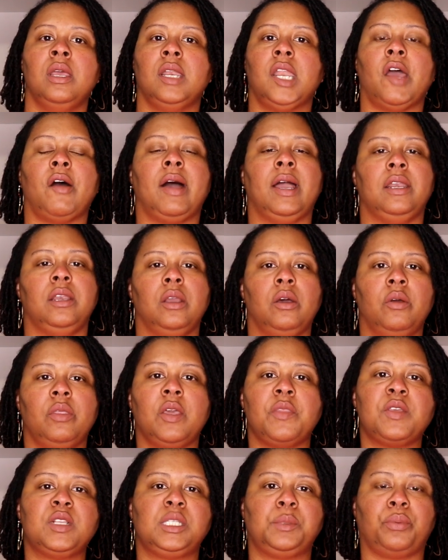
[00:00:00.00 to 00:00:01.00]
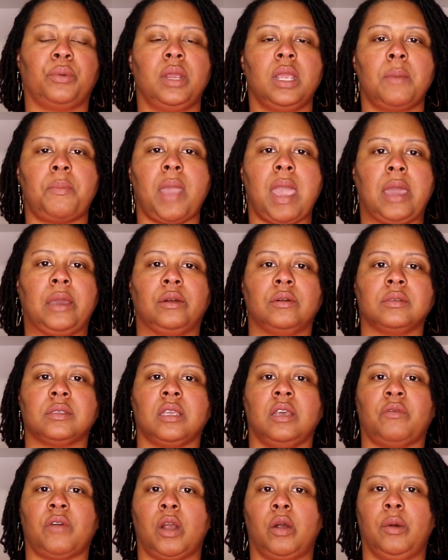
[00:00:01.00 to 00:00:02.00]
Now I know that the spring patterns
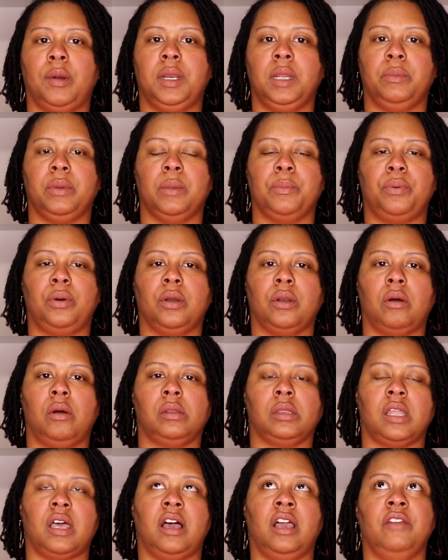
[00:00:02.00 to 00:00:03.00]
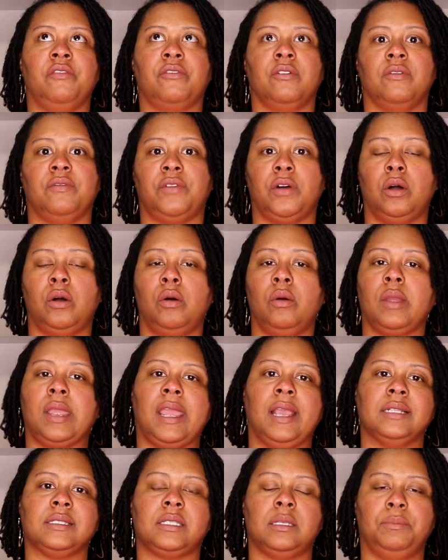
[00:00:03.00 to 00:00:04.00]
have already been put online for Vogue
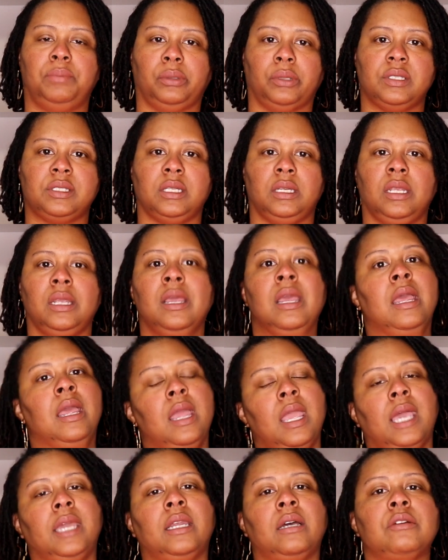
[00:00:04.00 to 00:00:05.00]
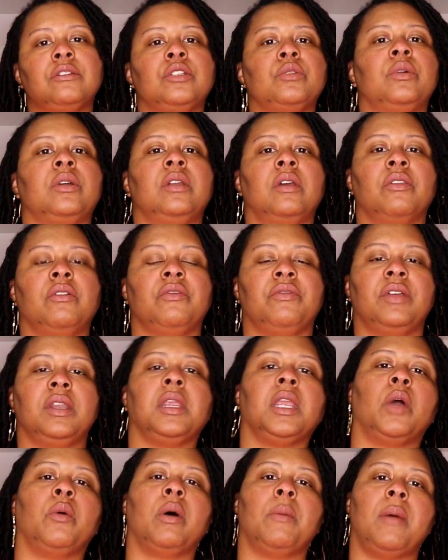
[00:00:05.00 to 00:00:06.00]
and Simplicity, and I'll do another
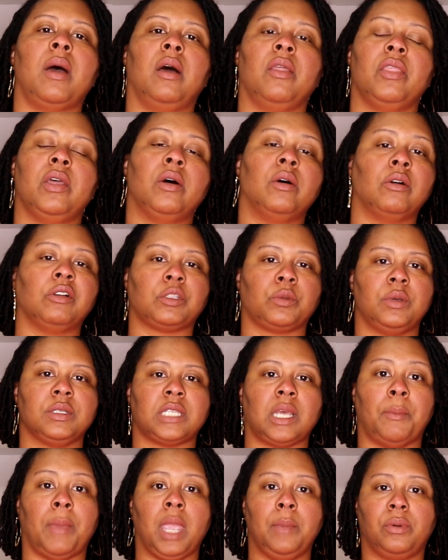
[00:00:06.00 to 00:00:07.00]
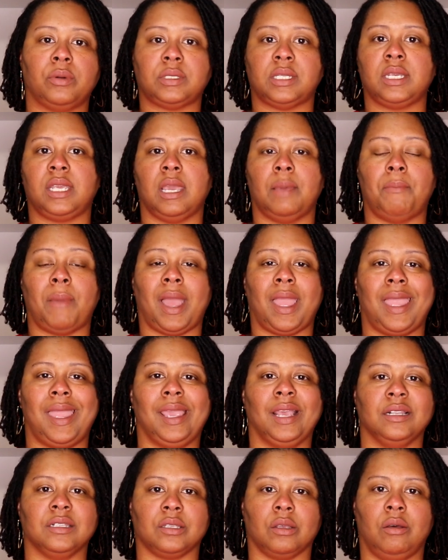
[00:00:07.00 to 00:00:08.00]
video about those once I'm able to get my
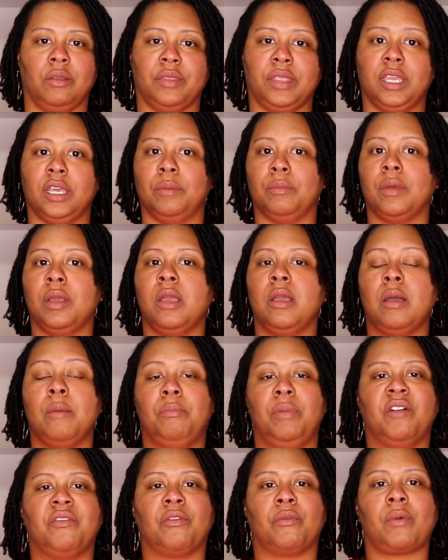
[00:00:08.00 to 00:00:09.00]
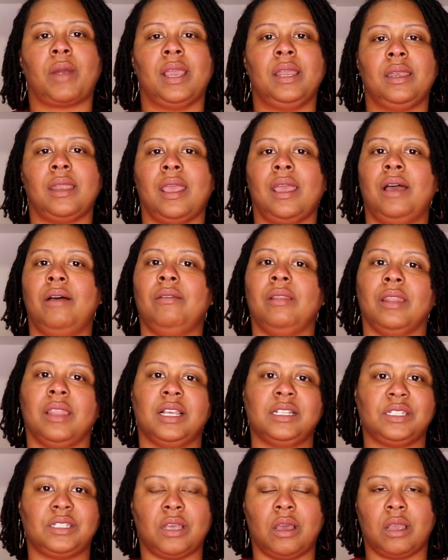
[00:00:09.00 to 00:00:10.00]
hands on them. But for right now,
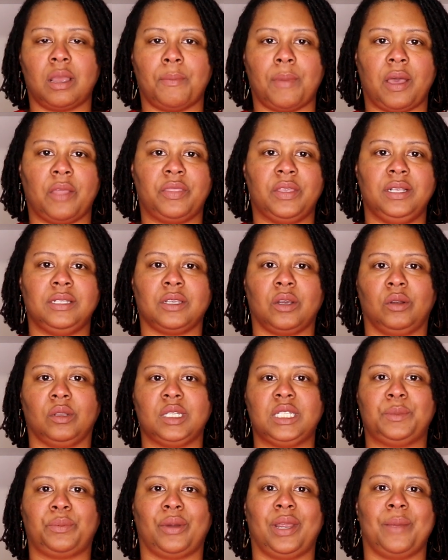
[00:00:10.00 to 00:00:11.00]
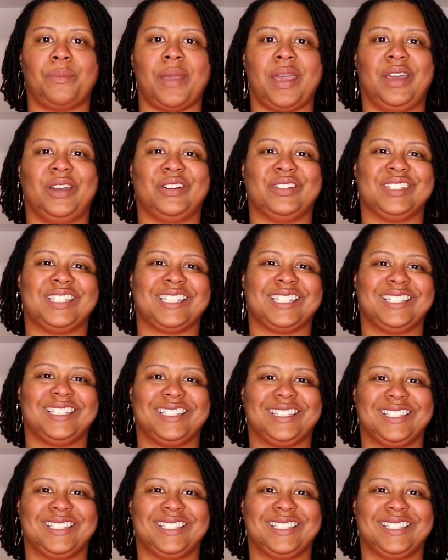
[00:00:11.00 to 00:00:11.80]
let's talk about these early spring patterns.